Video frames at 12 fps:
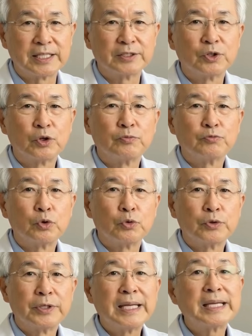nerve root
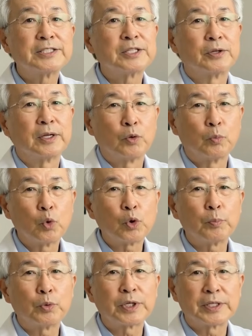needs a little more
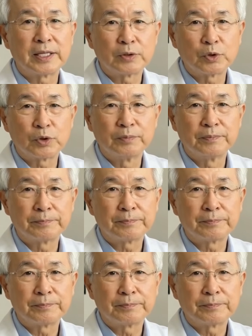breathing room.